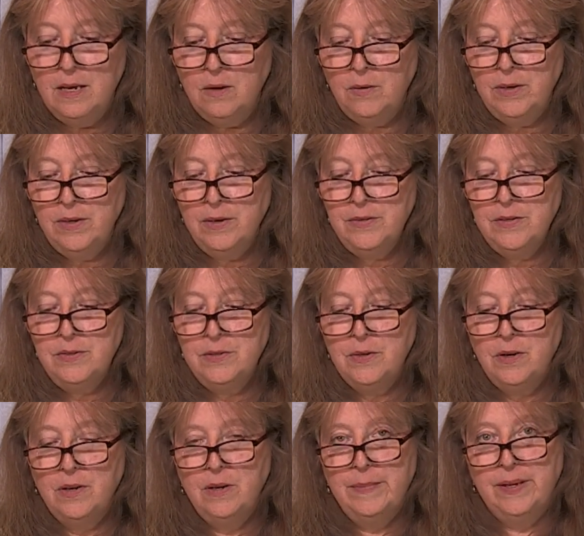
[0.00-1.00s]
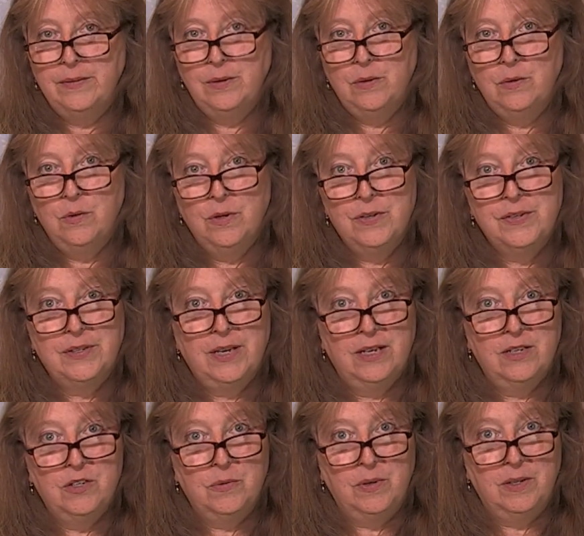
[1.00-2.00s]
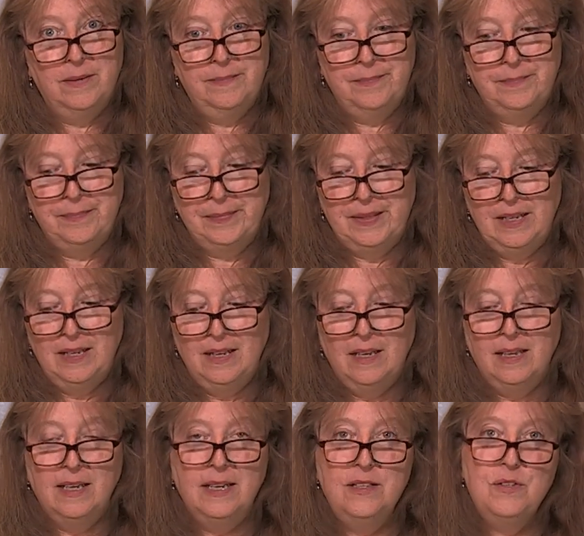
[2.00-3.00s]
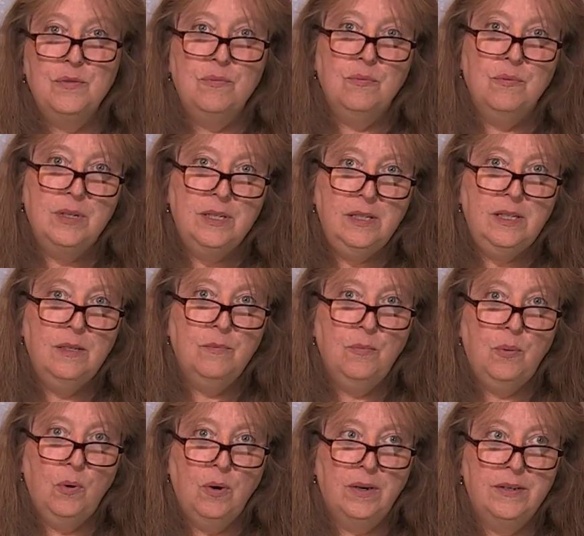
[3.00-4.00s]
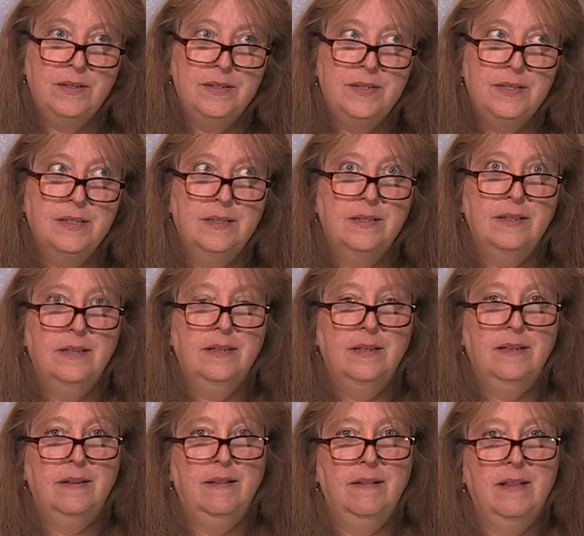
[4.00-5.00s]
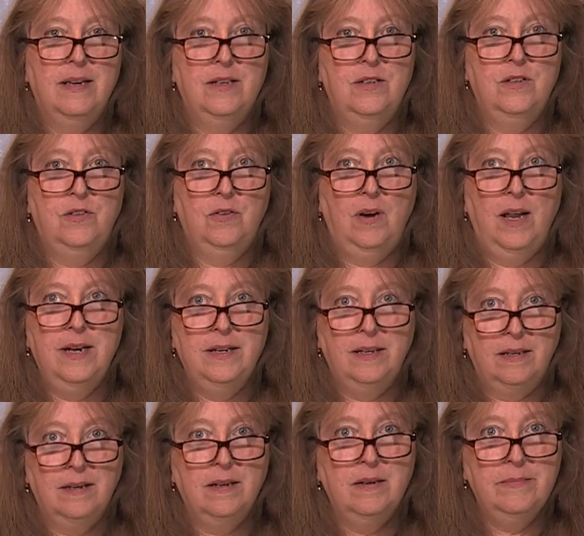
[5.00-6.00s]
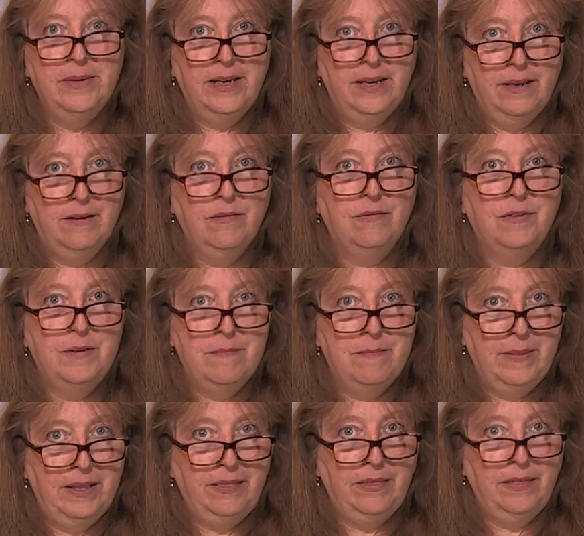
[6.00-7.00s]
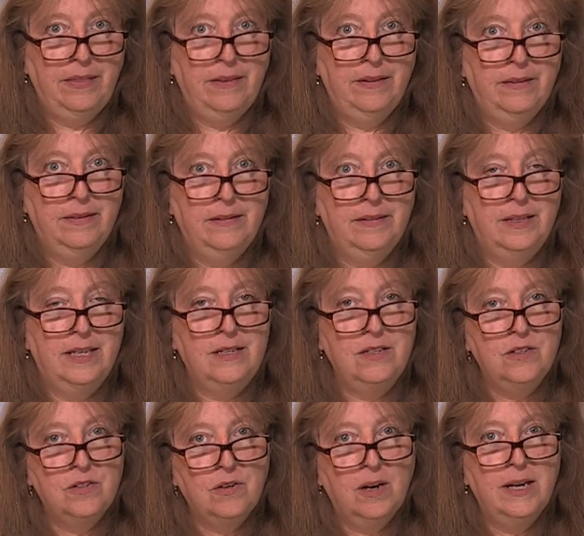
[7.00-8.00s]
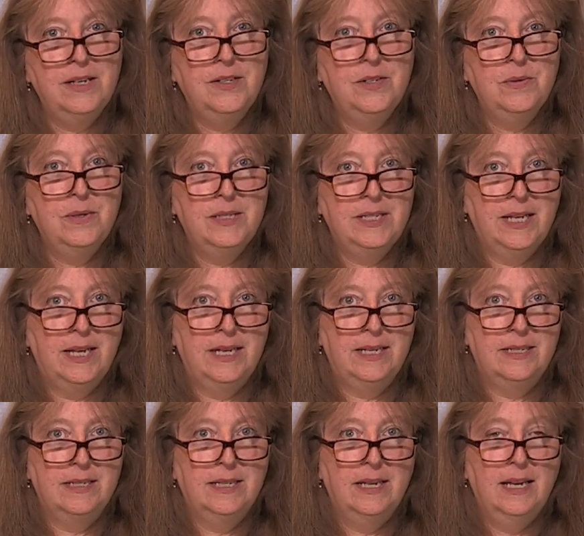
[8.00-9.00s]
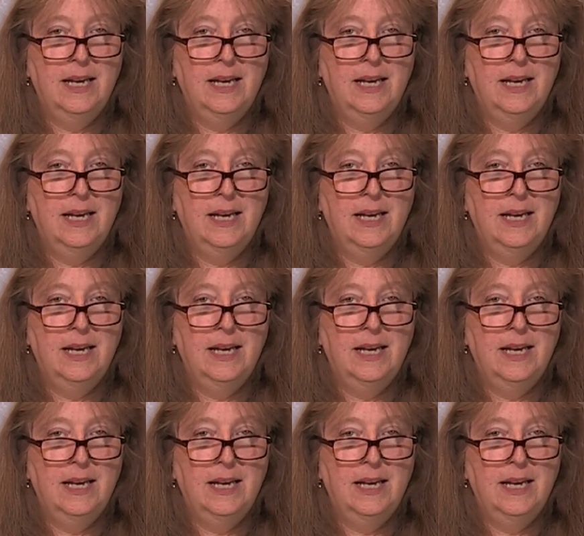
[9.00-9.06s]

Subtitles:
We also talk about the course schedule. It's really important that you try to come every month, that you try to attend.